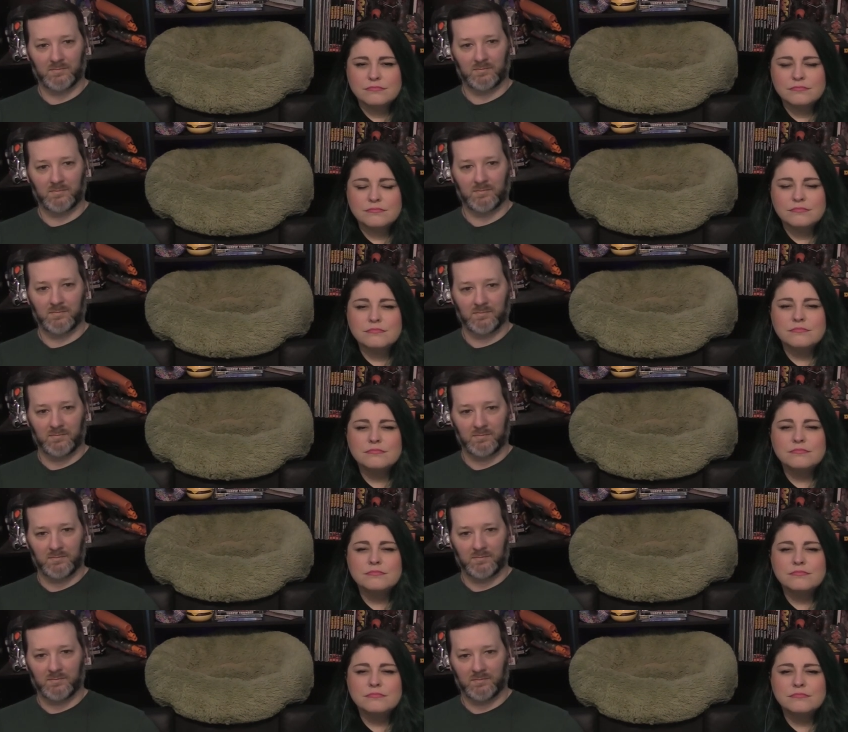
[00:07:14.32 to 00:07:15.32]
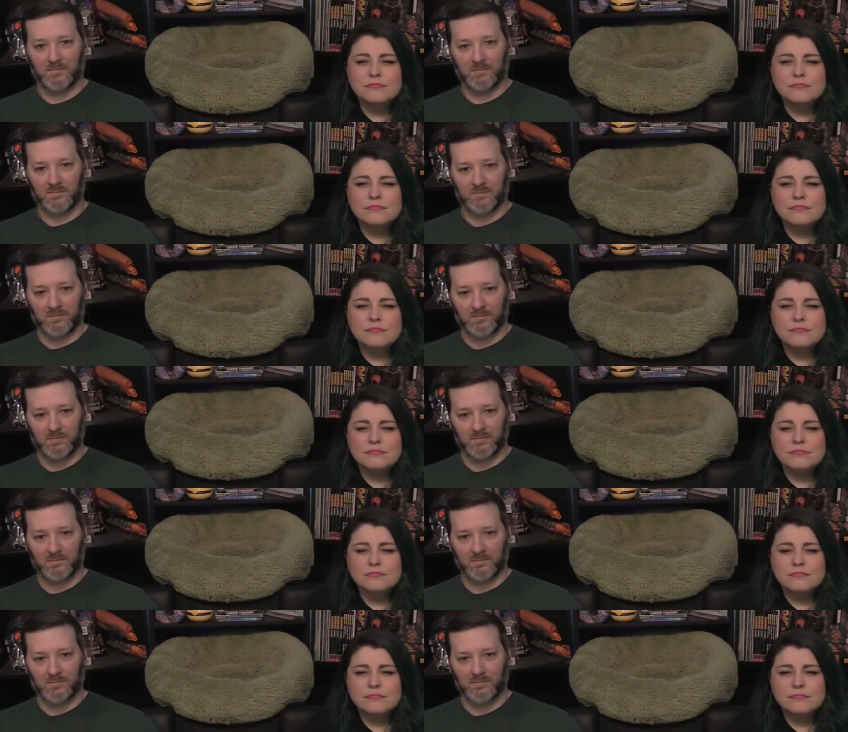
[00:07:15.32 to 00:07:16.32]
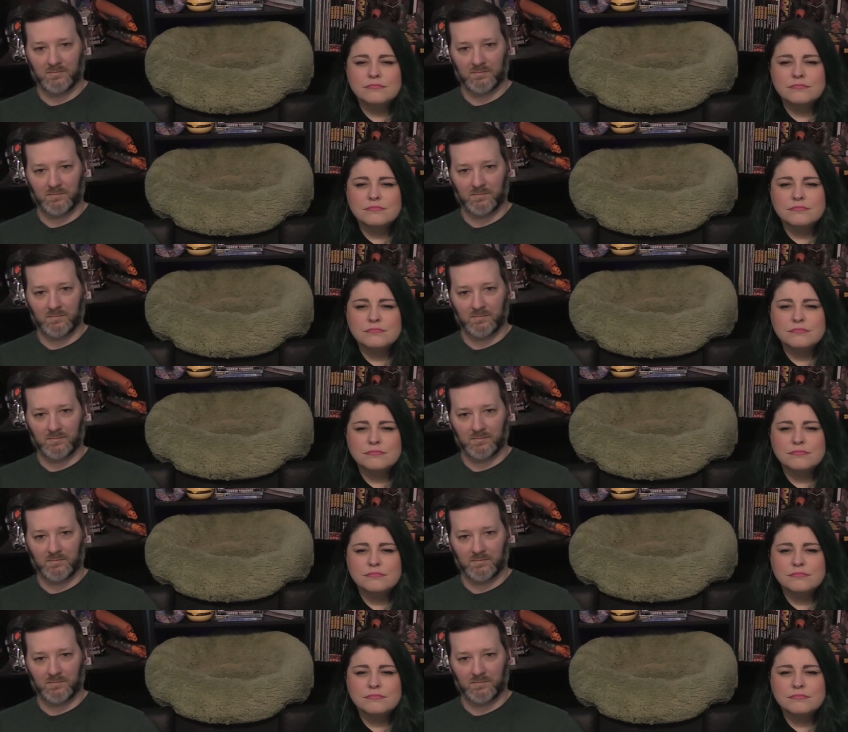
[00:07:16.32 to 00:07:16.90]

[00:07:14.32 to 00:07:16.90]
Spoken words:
[no speech]